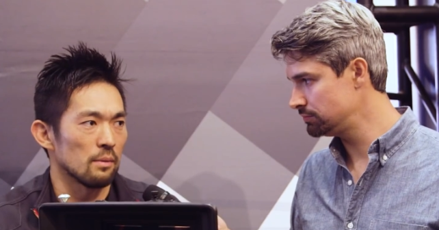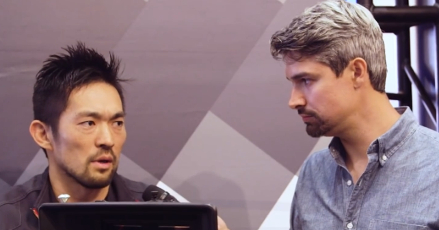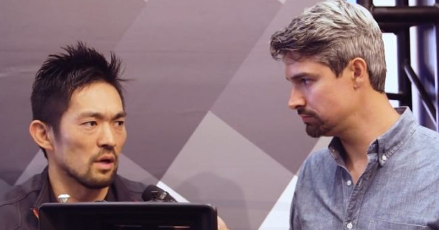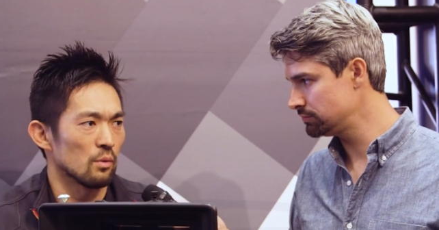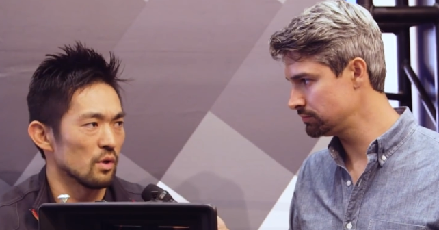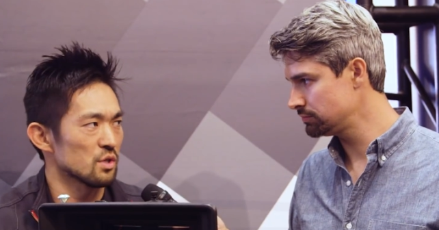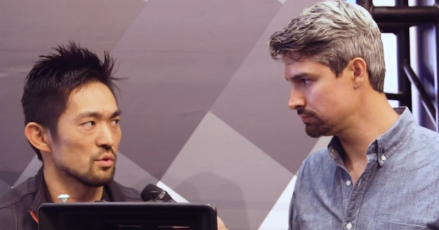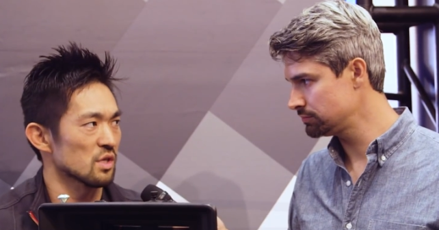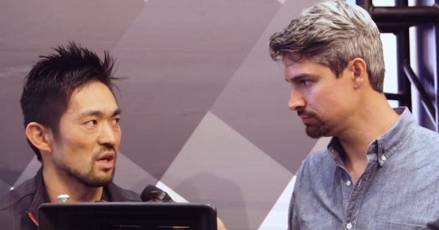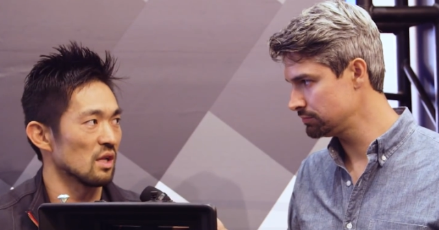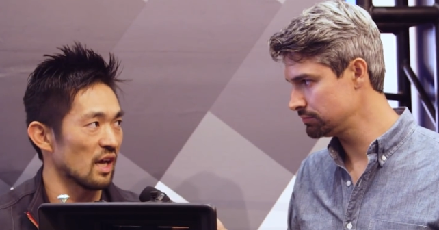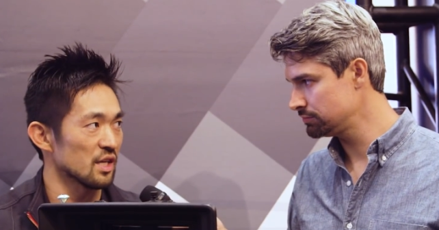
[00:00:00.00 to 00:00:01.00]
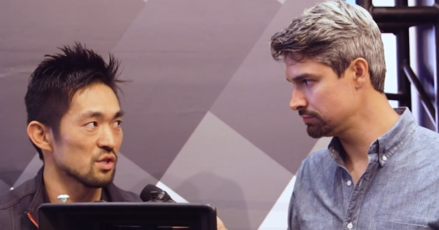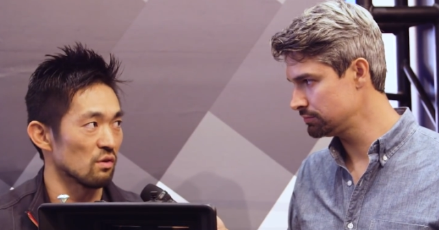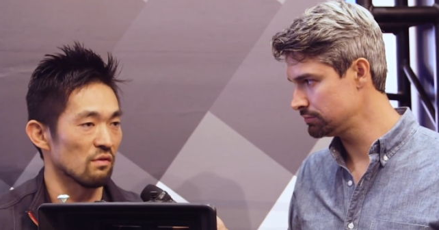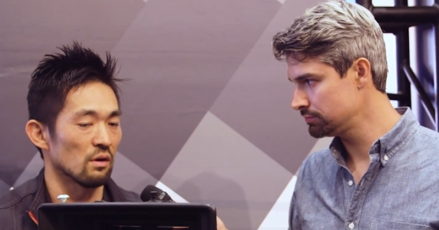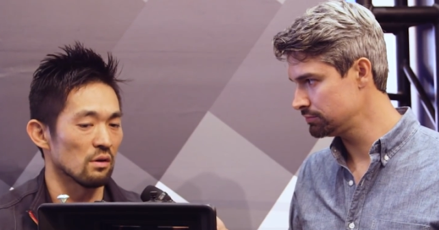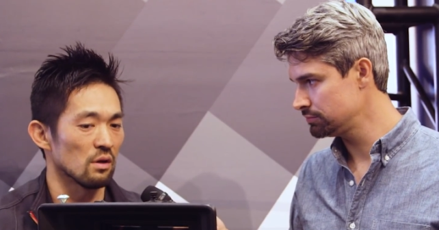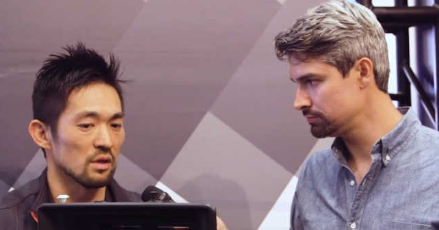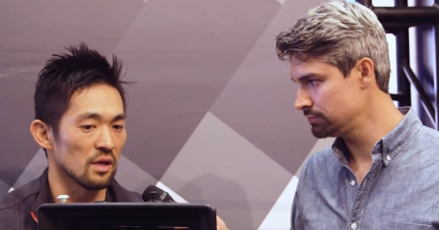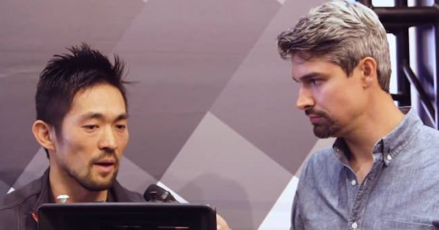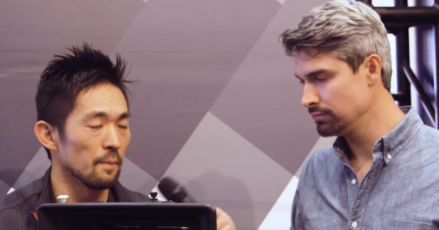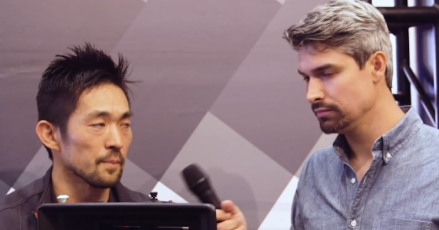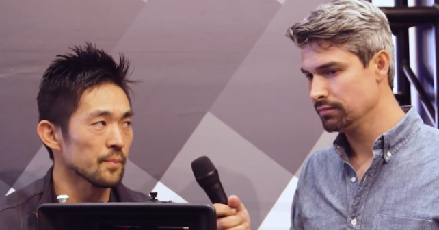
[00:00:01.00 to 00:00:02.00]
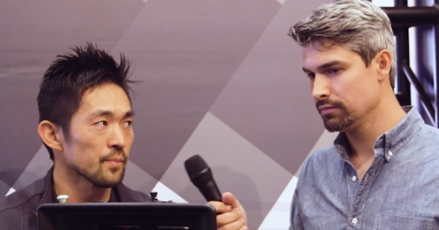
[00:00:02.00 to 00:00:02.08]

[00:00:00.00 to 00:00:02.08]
Speaker 1: to begin with, so it's gonna last you a very long time.